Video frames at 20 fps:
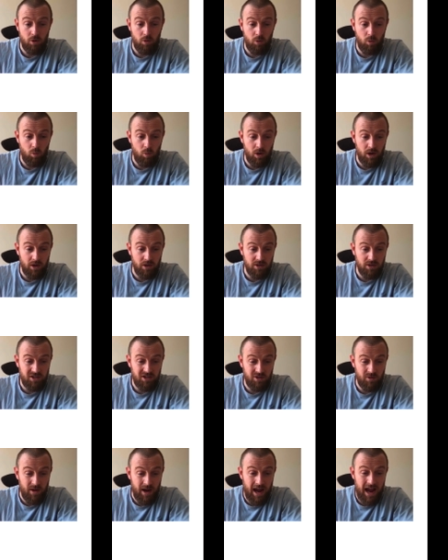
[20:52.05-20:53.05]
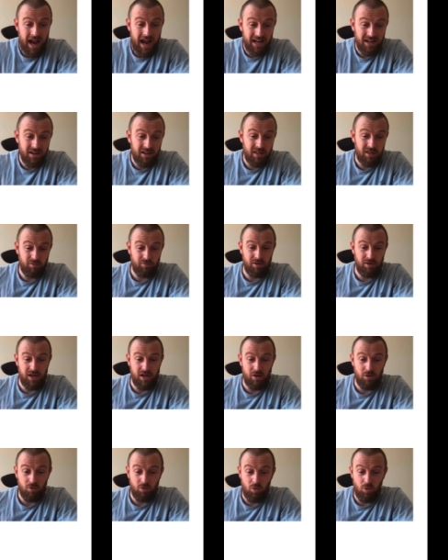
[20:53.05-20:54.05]
1, 2, and 3
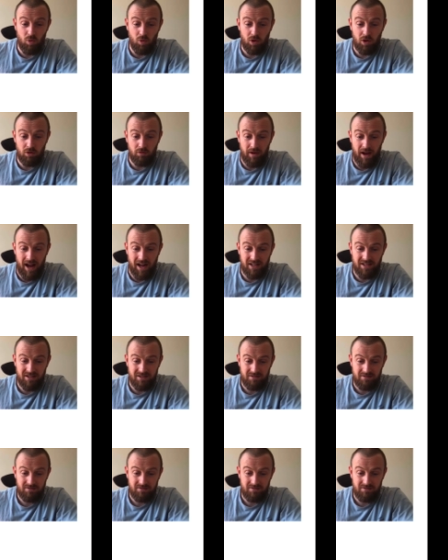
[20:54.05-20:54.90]
are all correct.